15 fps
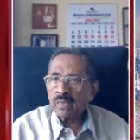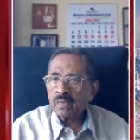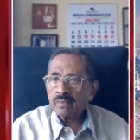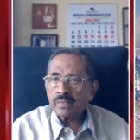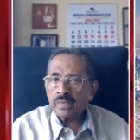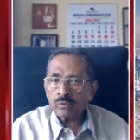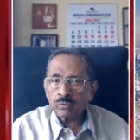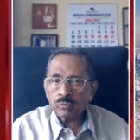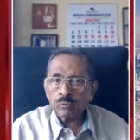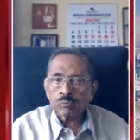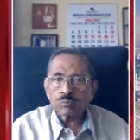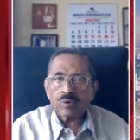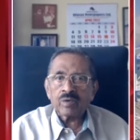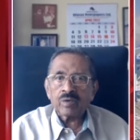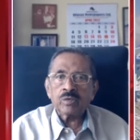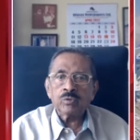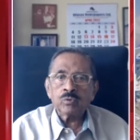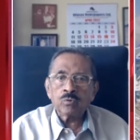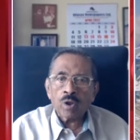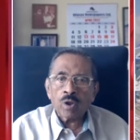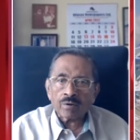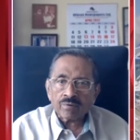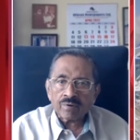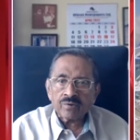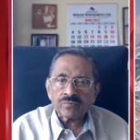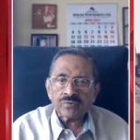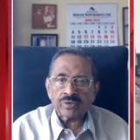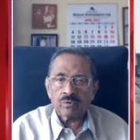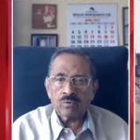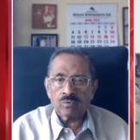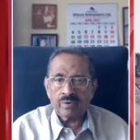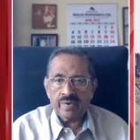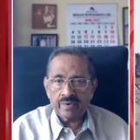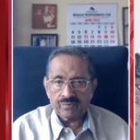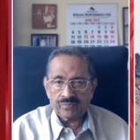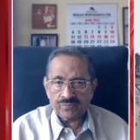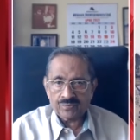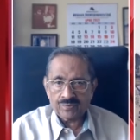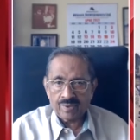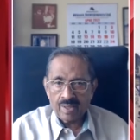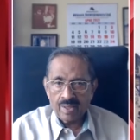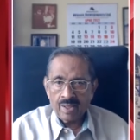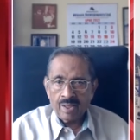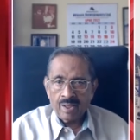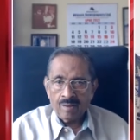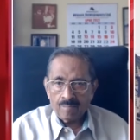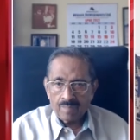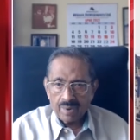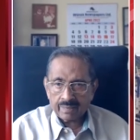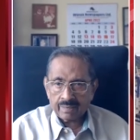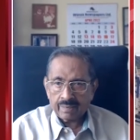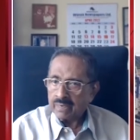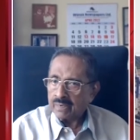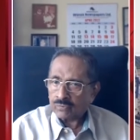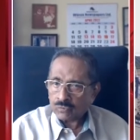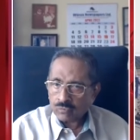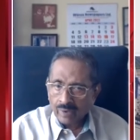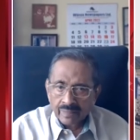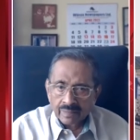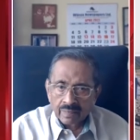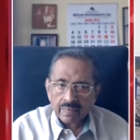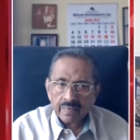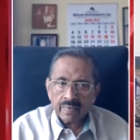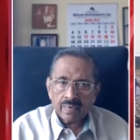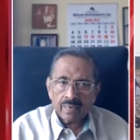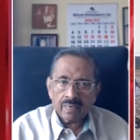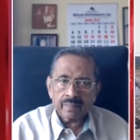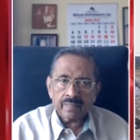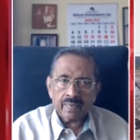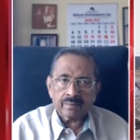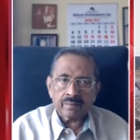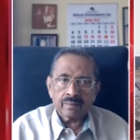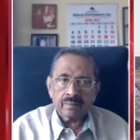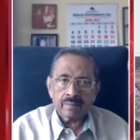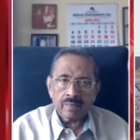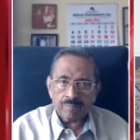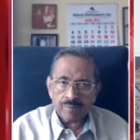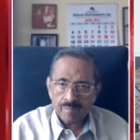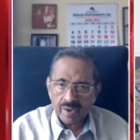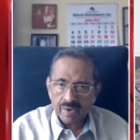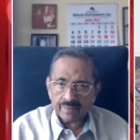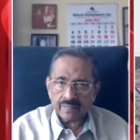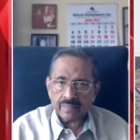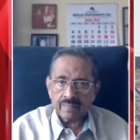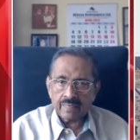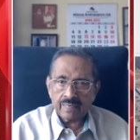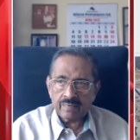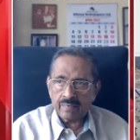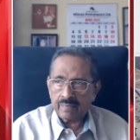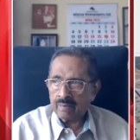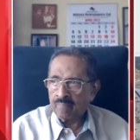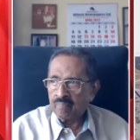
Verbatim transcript: they usually do not reschedule dates. But it's quite clear that diplomatically,